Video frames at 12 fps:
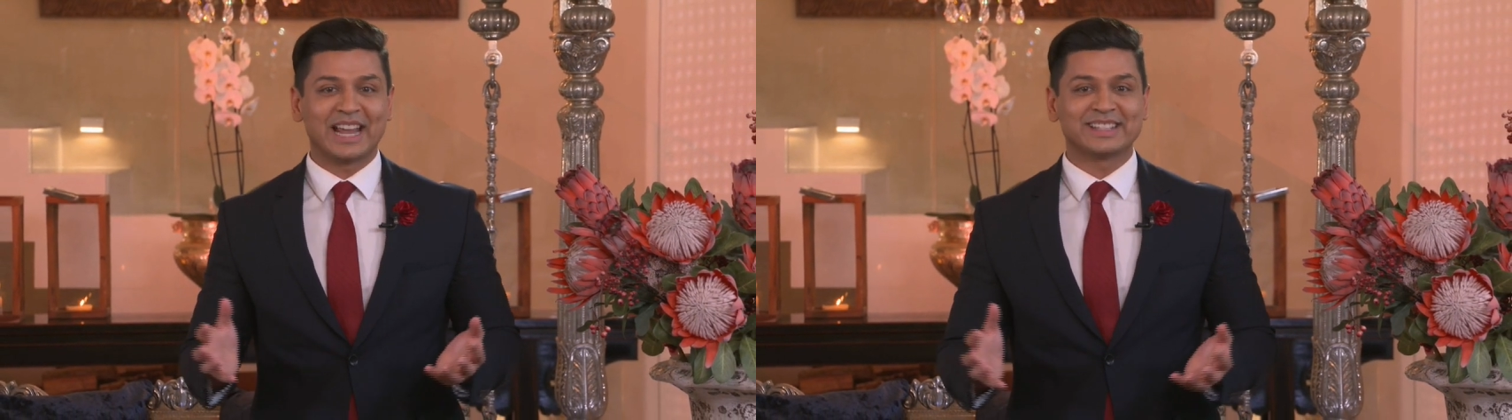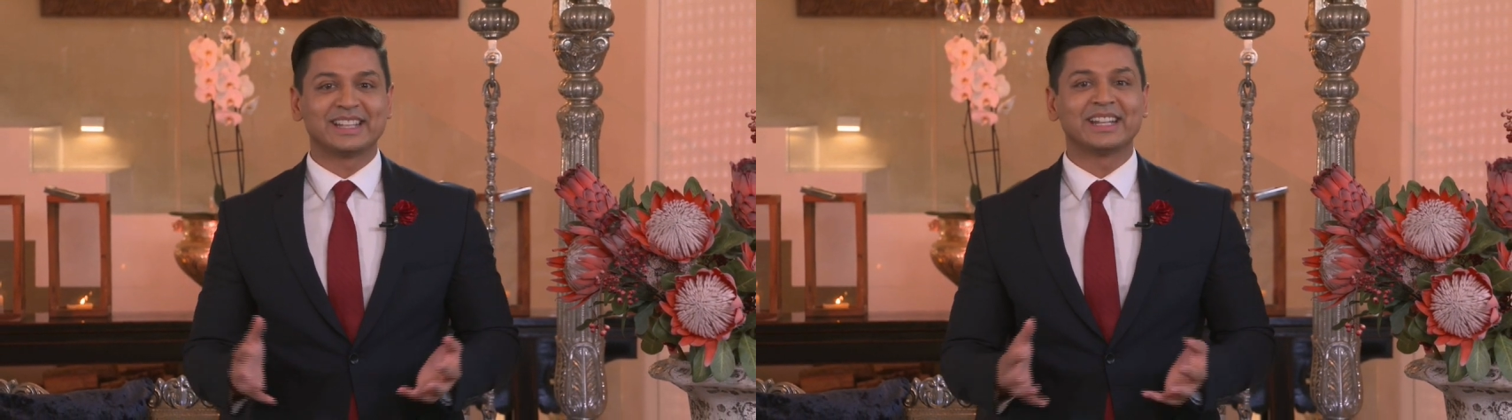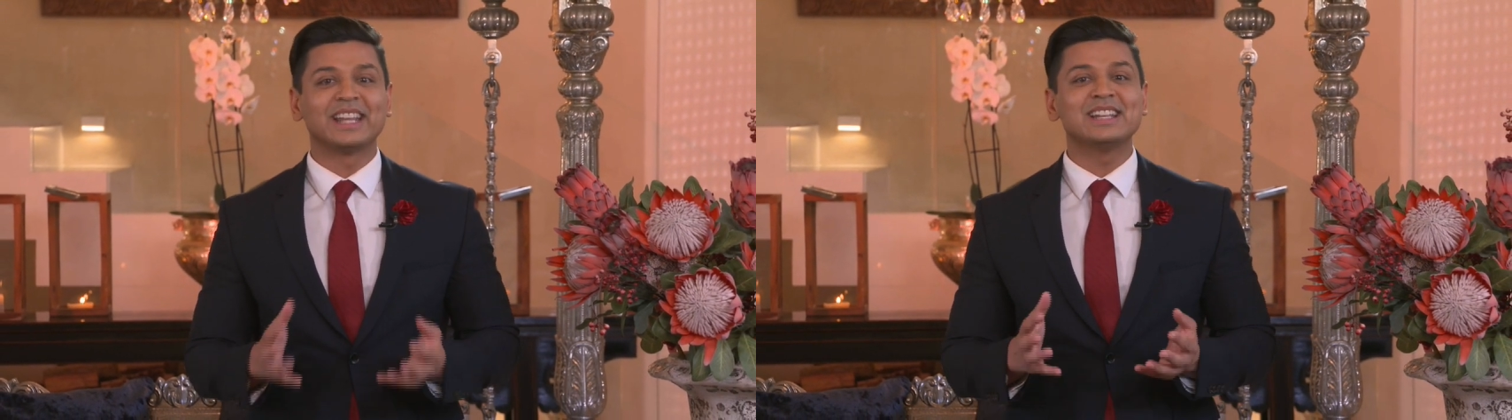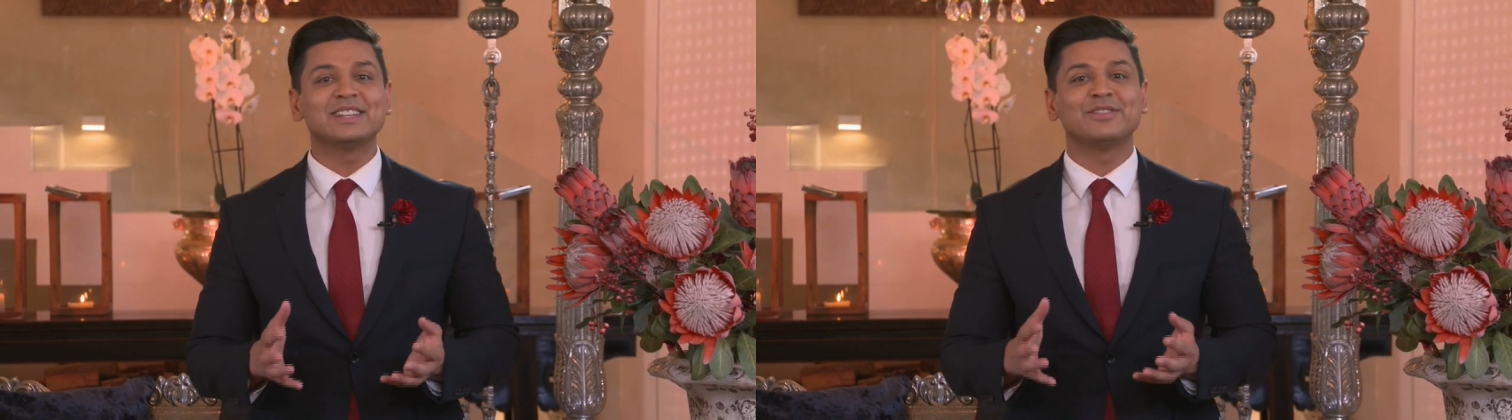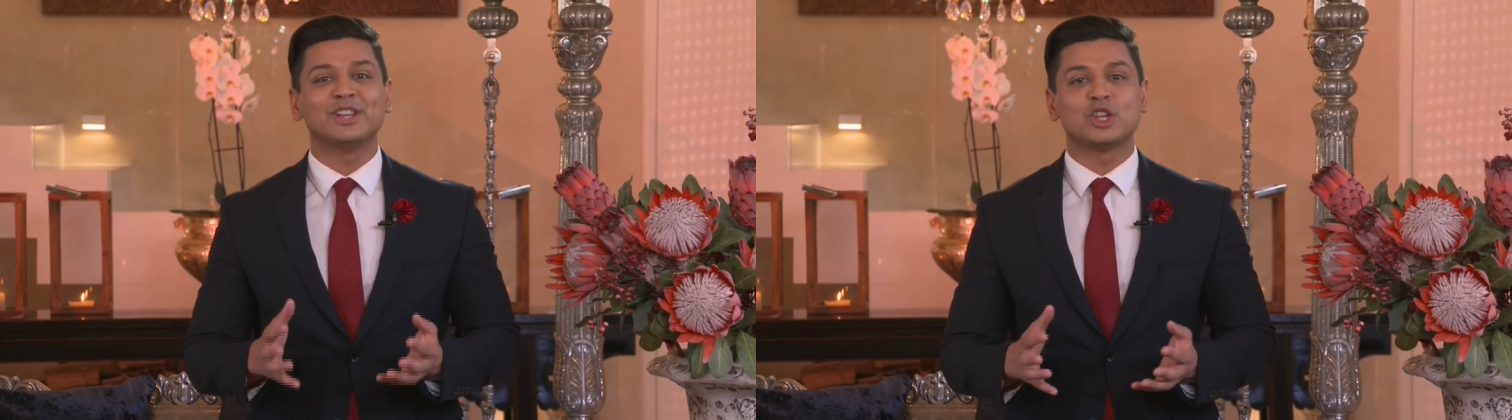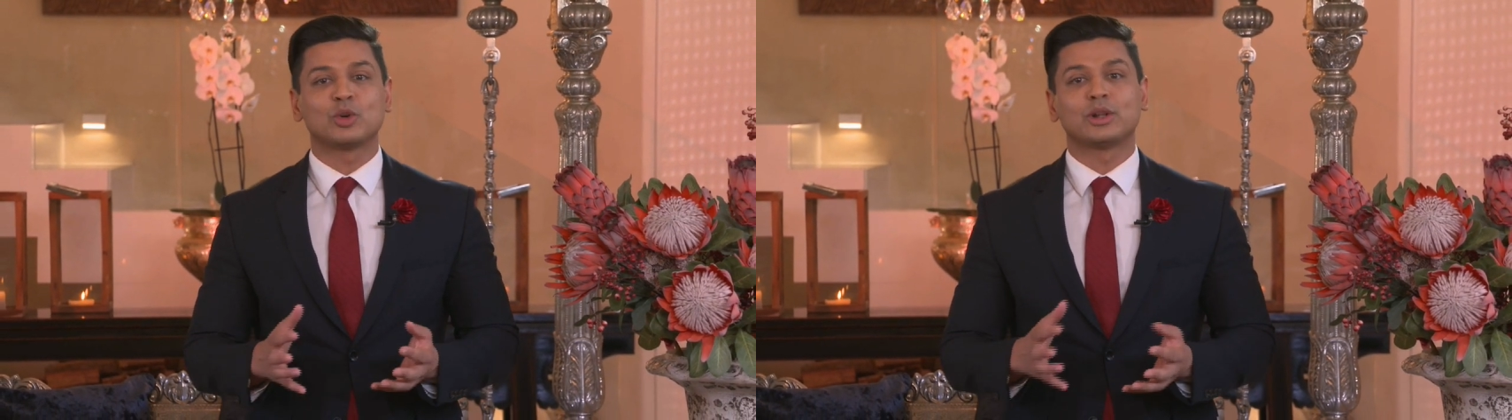as an
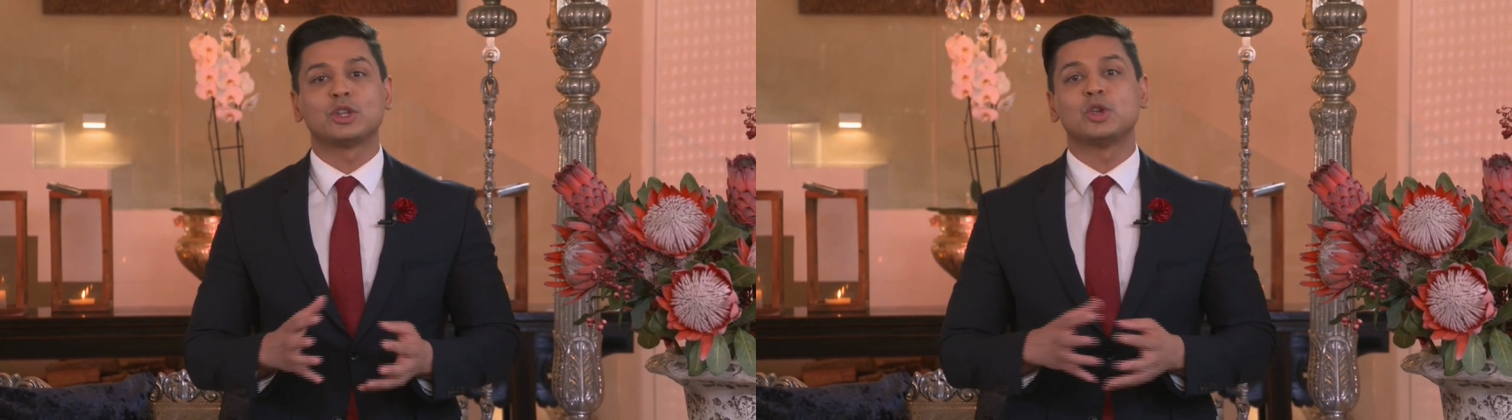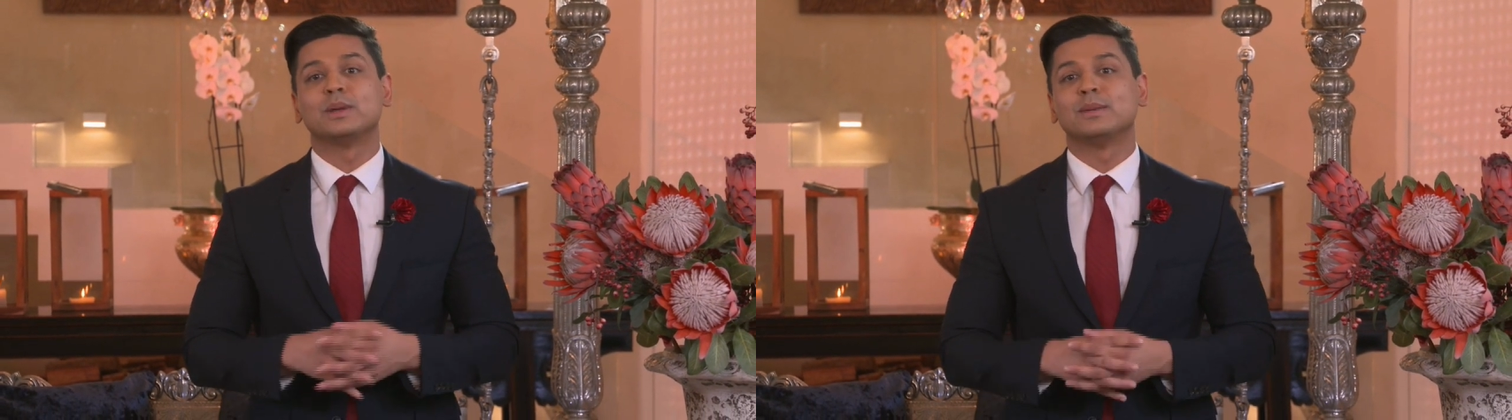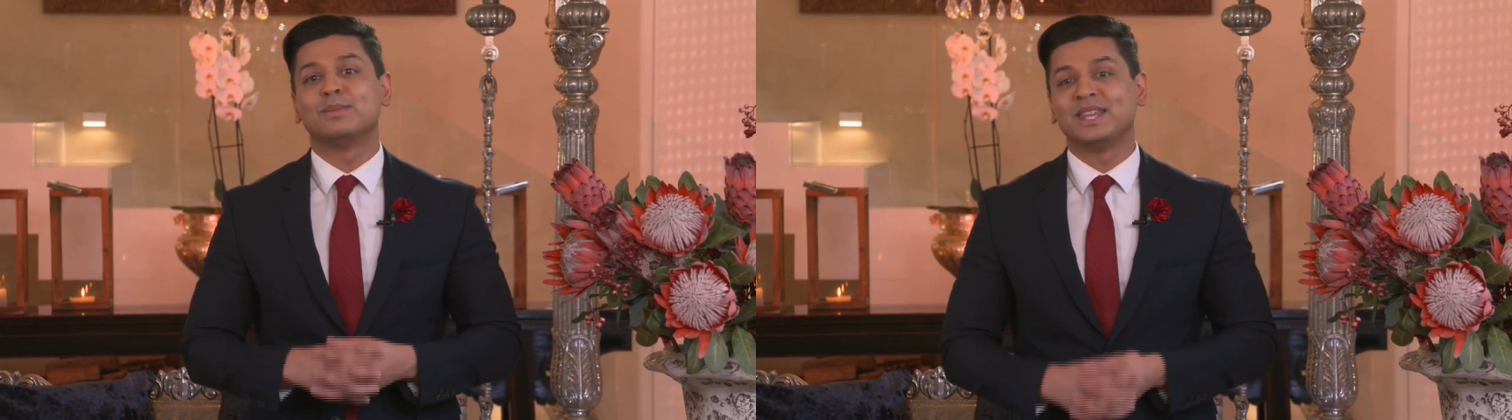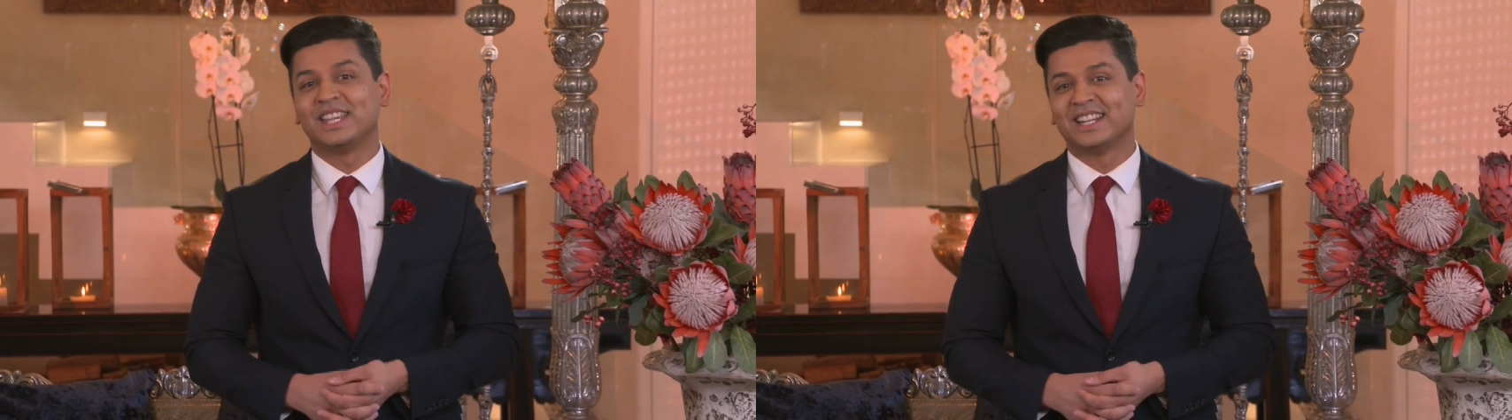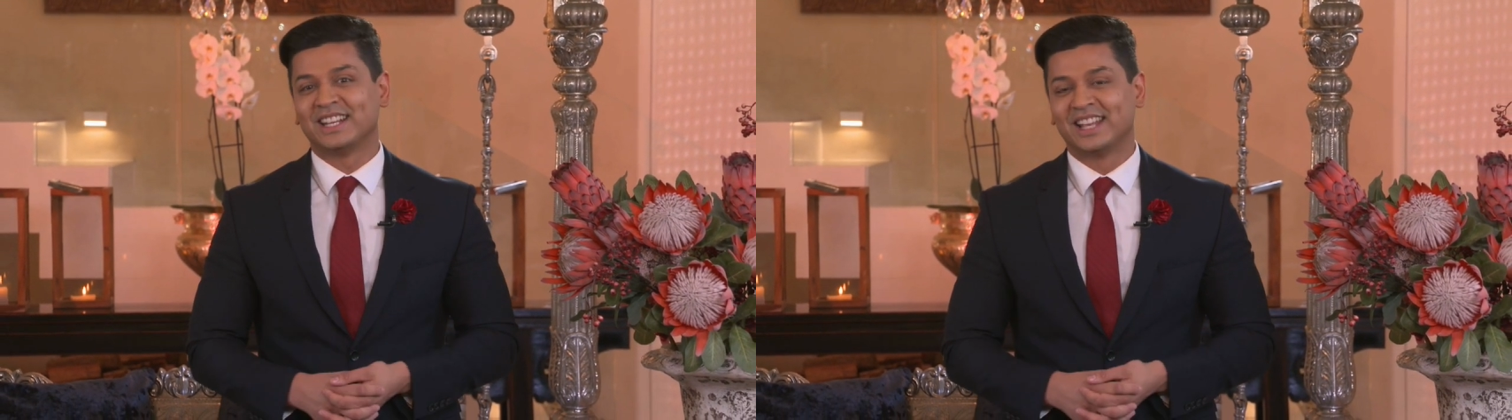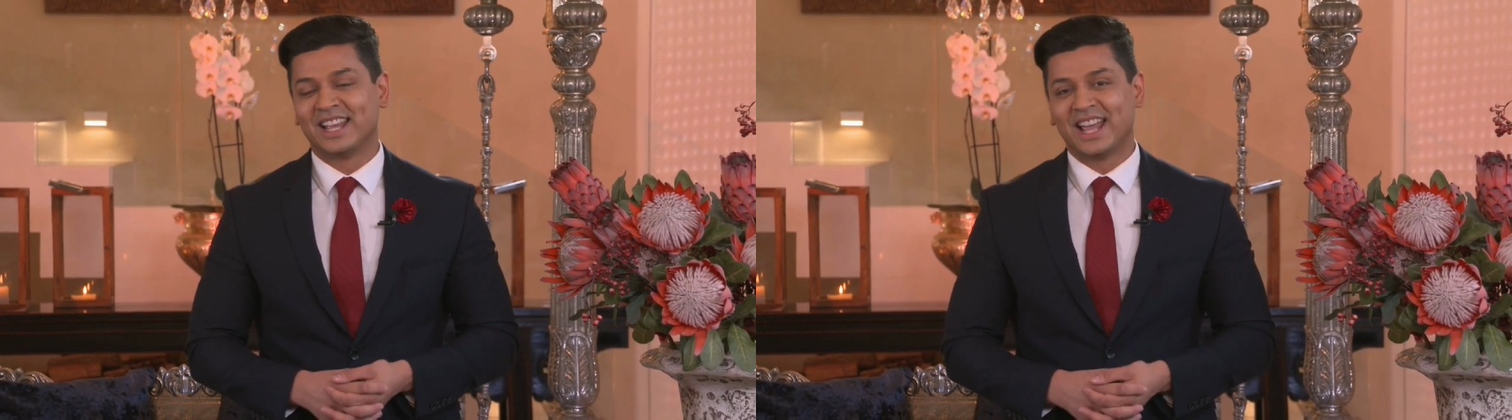individual human being